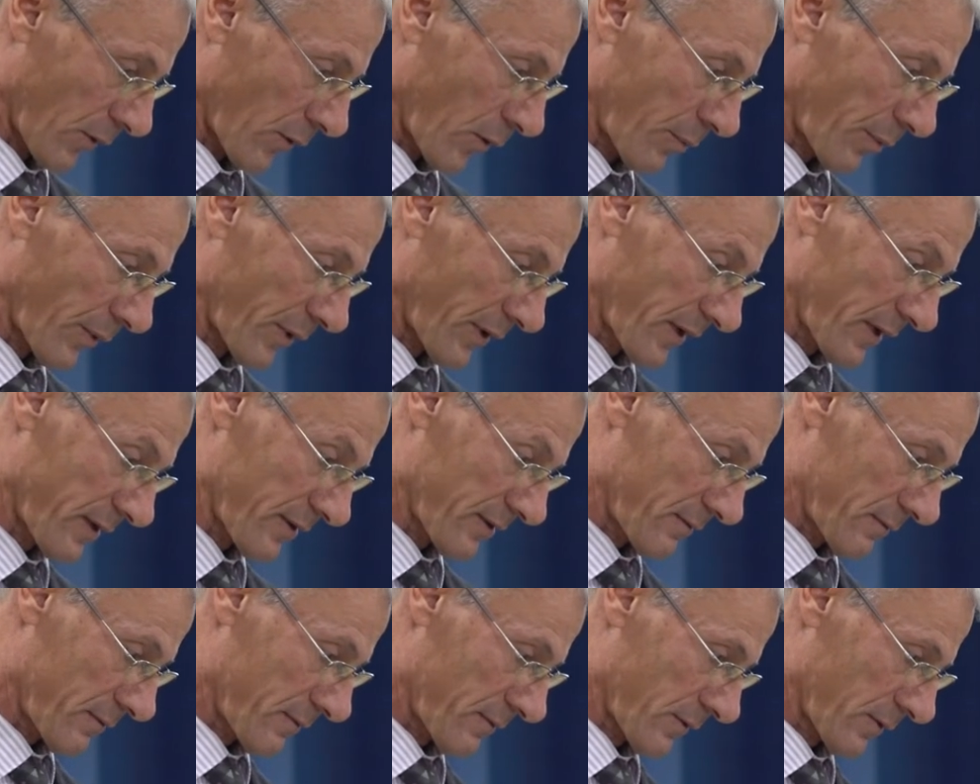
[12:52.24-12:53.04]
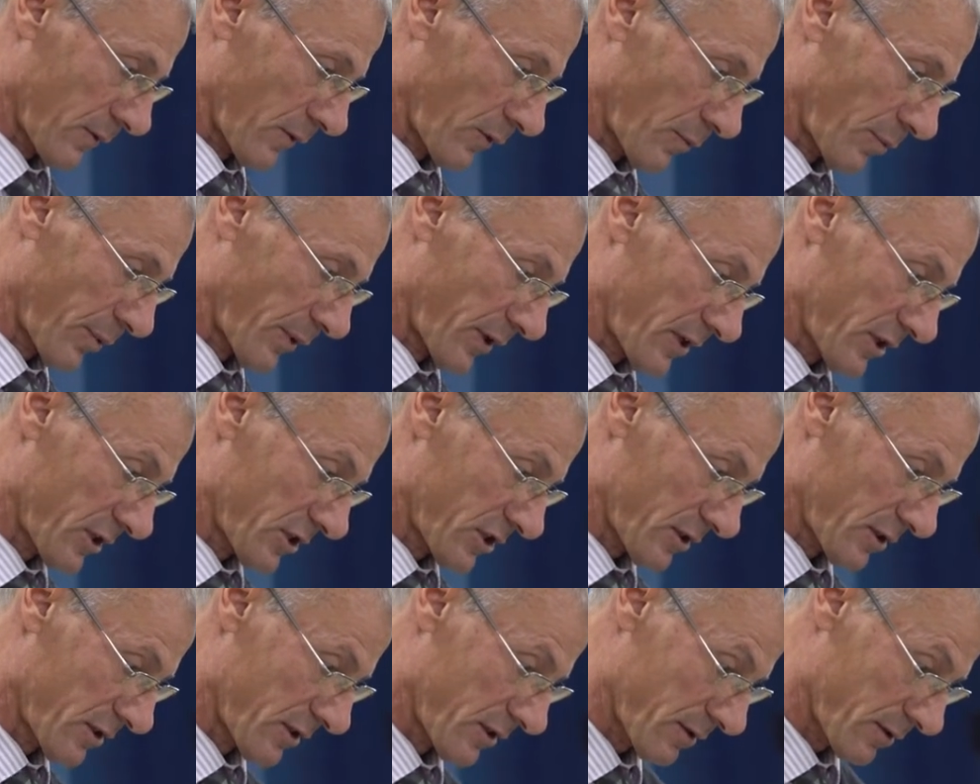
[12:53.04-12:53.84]

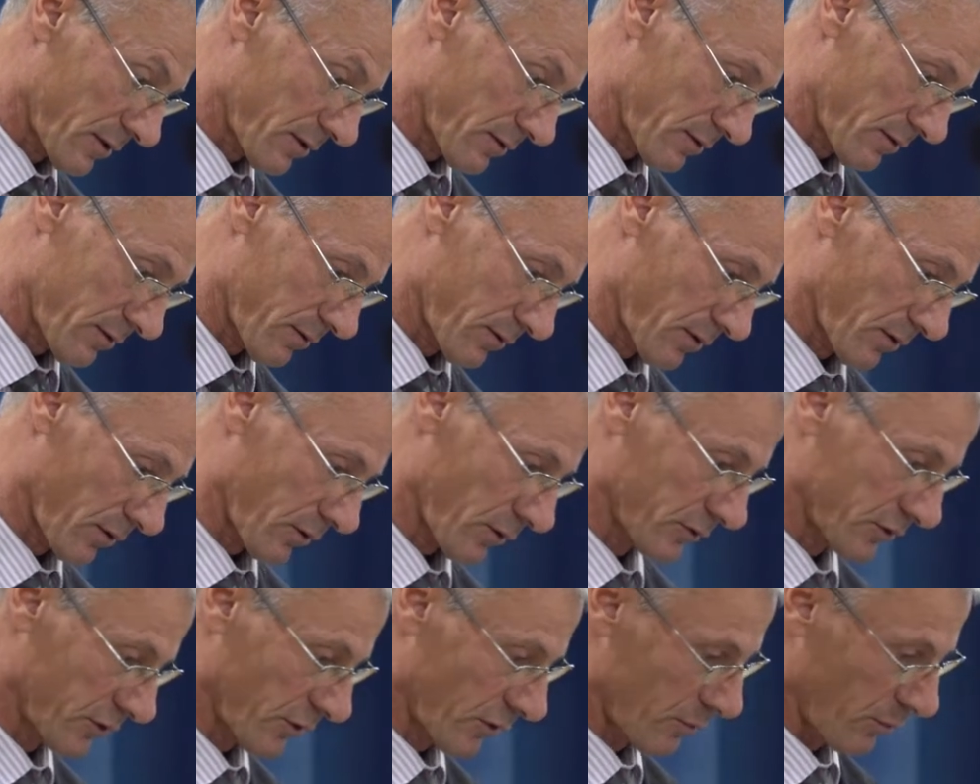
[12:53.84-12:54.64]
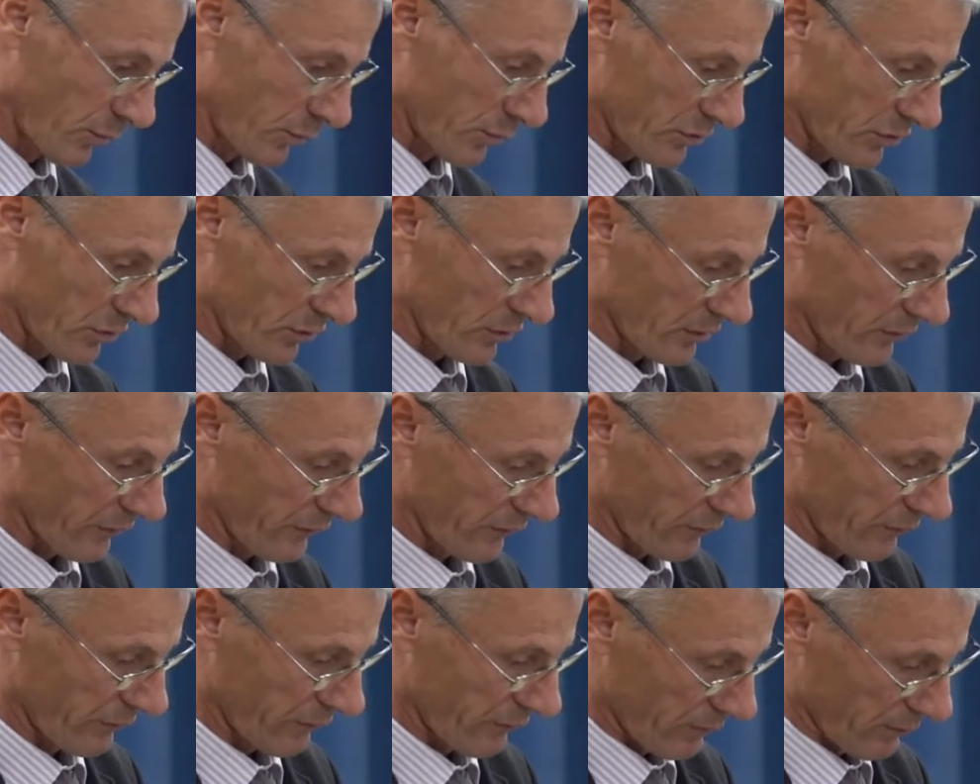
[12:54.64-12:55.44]
Cooperation and contribution
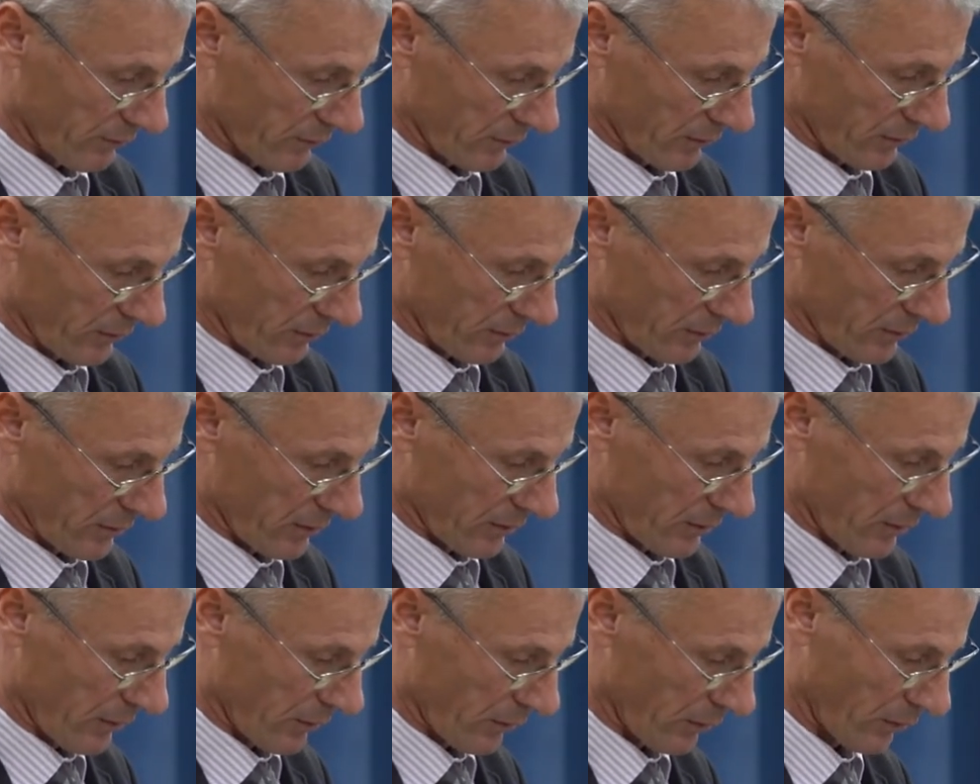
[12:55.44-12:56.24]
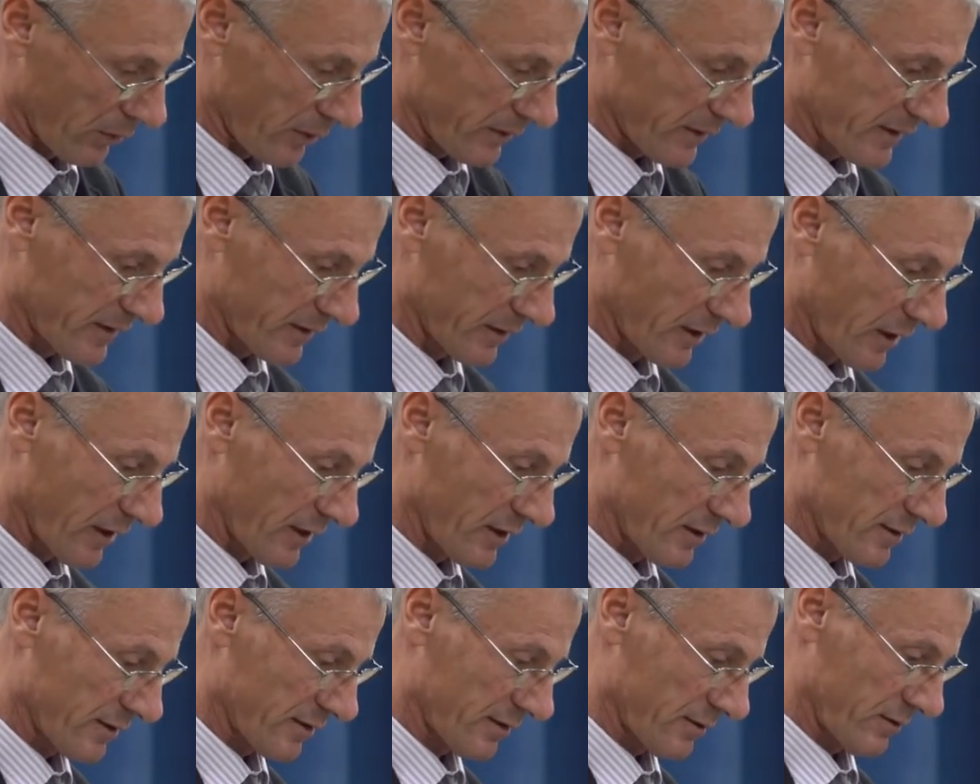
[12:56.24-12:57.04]
of all
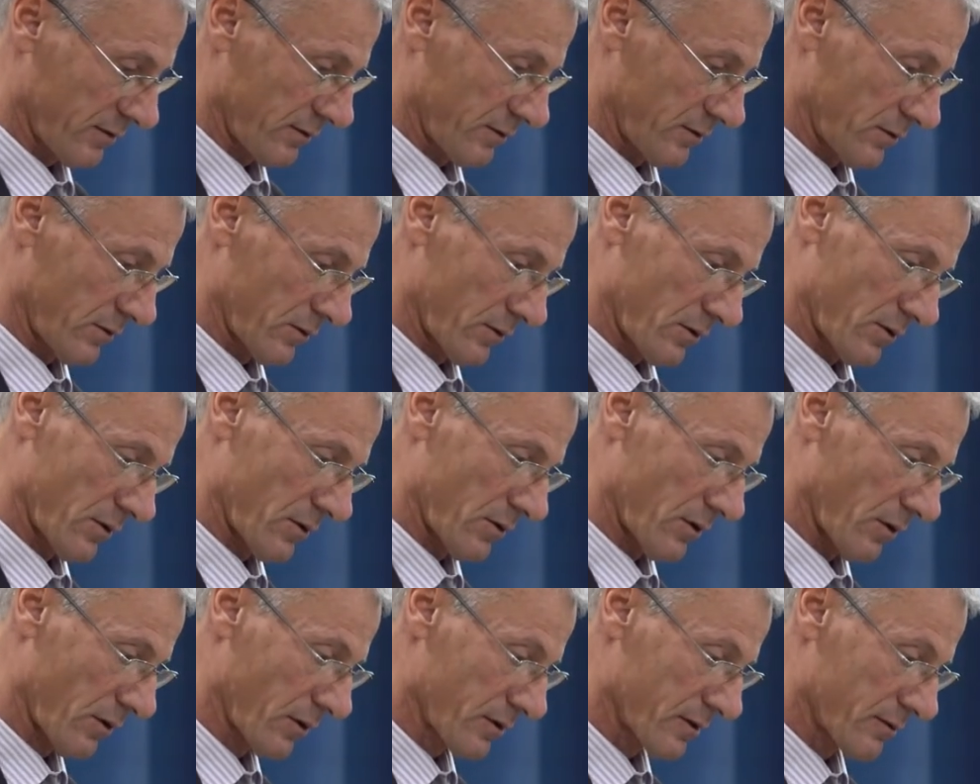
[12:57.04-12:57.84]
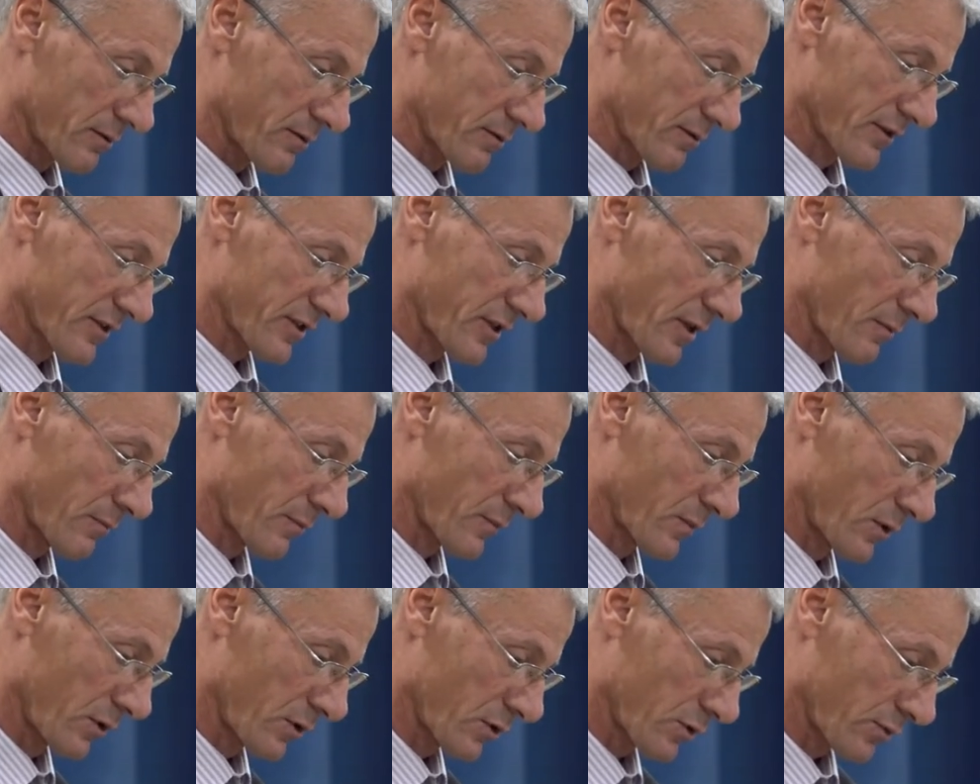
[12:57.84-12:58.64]
states on
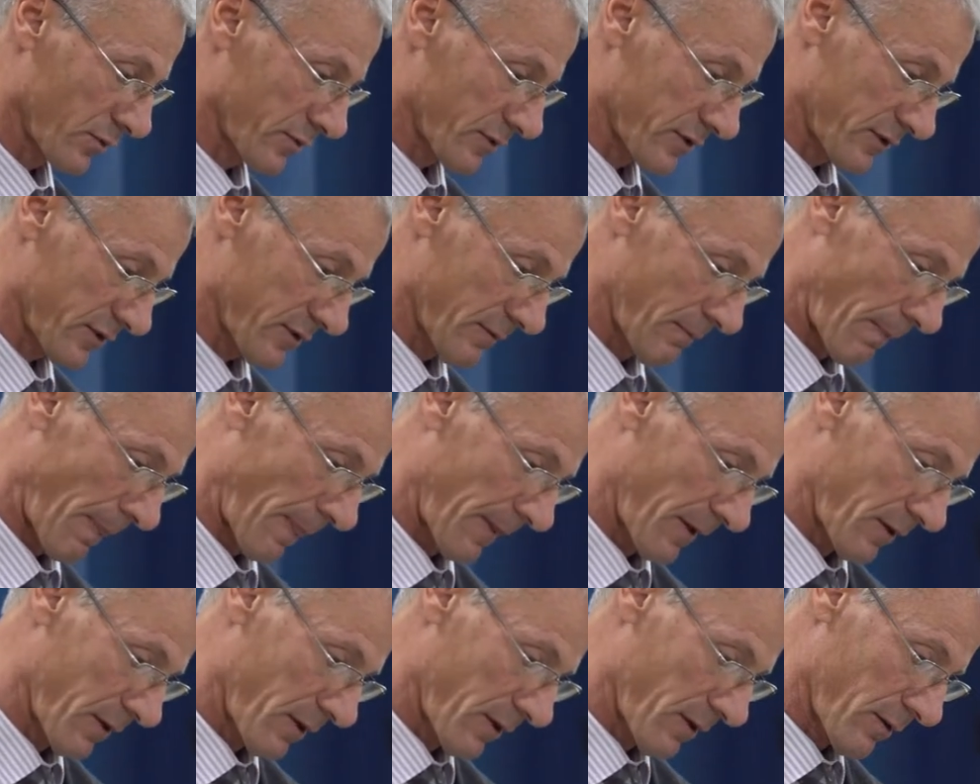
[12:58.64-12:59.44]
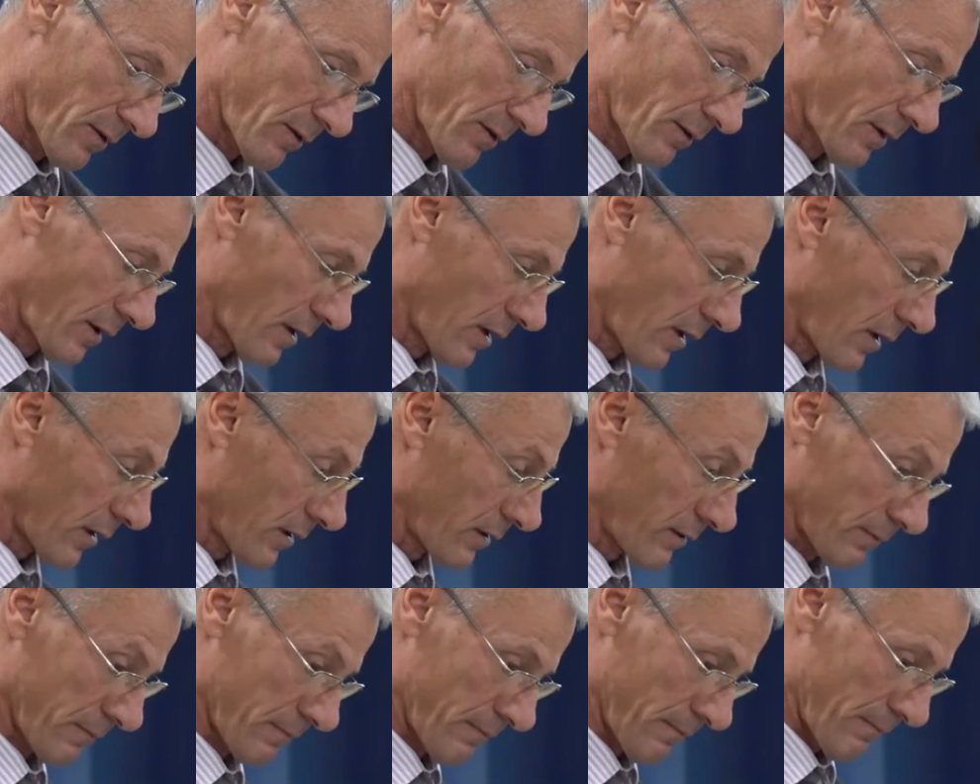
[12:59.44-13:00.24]
some issues that
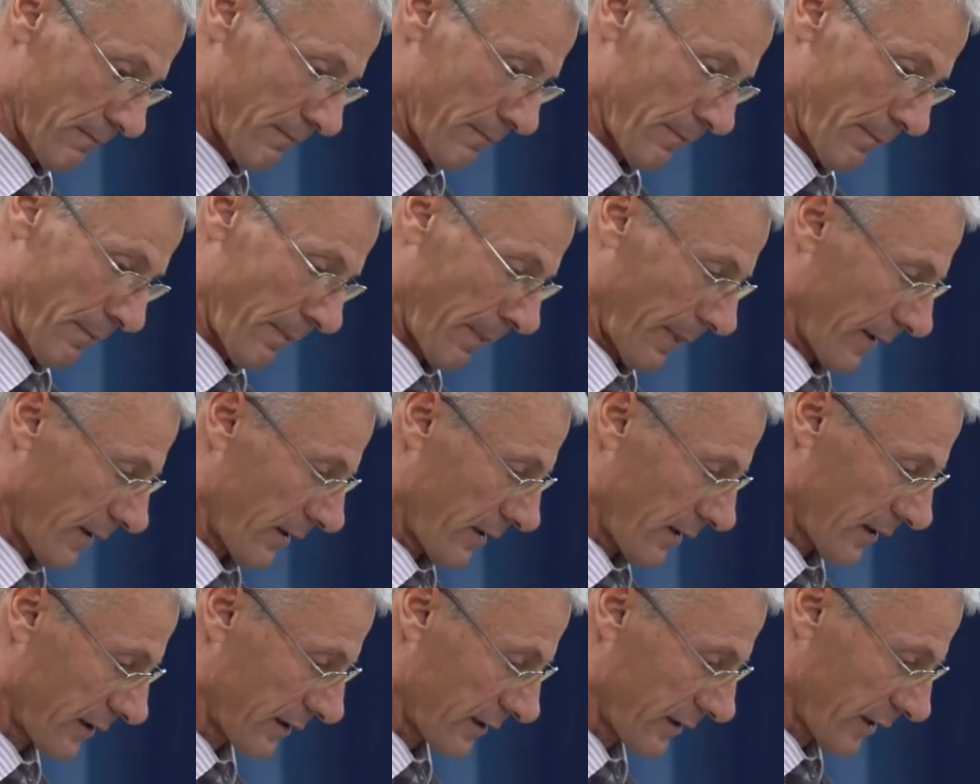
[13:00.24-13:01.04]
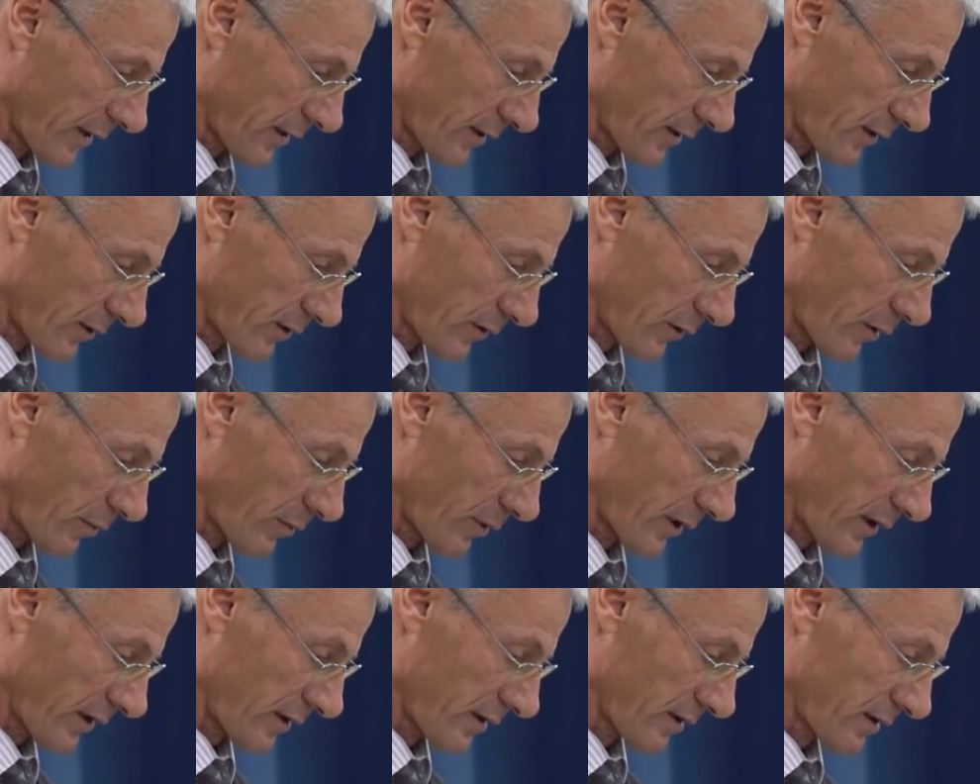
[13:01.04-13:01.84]
are already
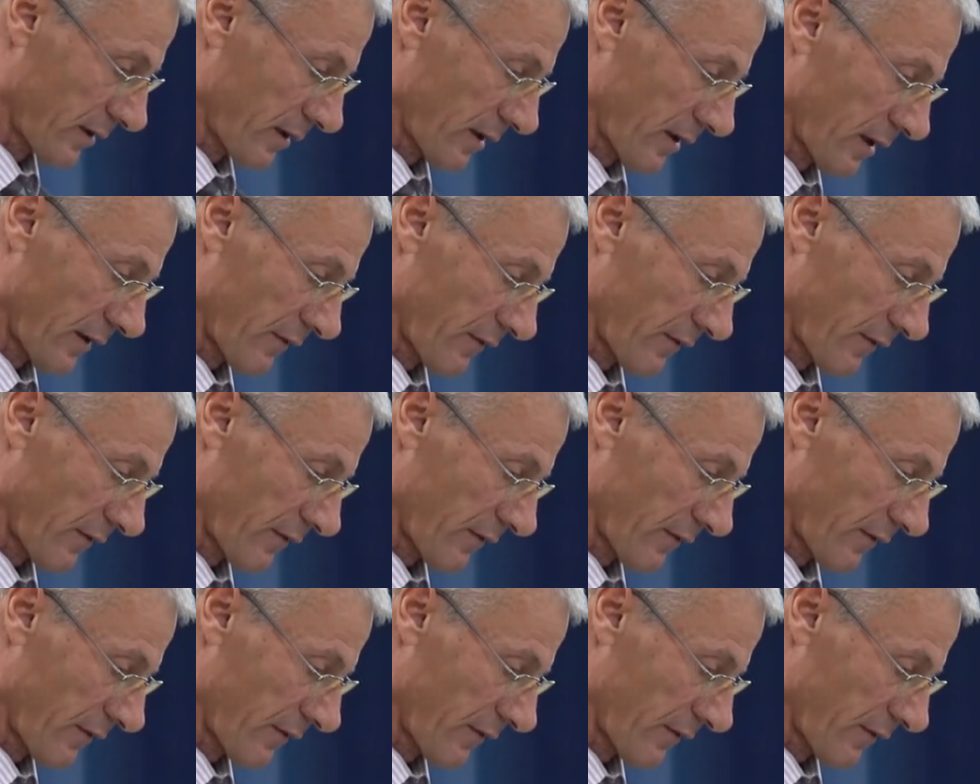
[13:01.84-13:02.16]
global and